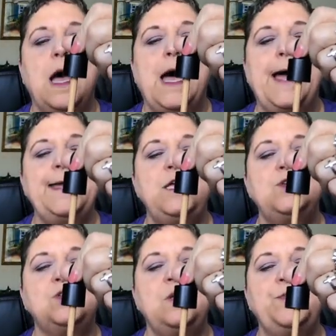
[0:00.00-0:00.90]
I
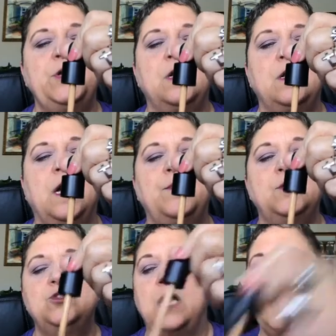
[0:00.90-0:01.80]
usually put a couple
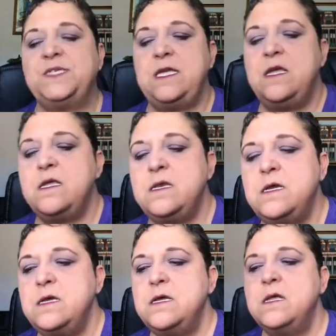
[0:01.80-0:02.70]
of drops
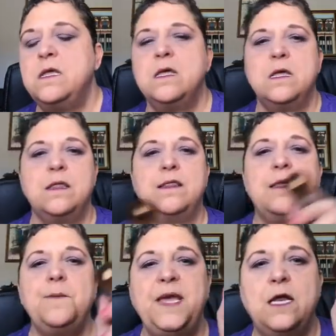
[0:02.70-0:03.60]
in
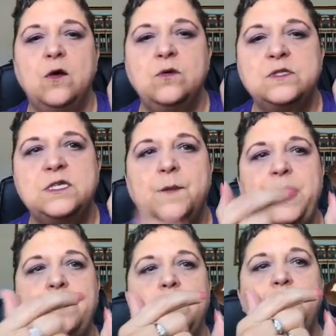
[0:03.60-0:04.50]
the middle. Some
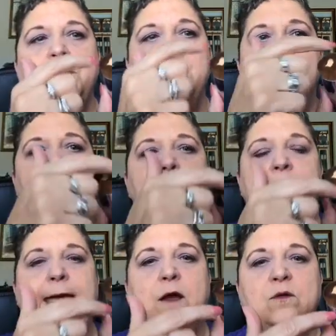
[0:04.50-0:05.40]
people put it
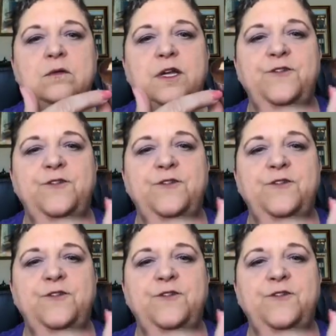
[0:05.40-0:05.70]
around.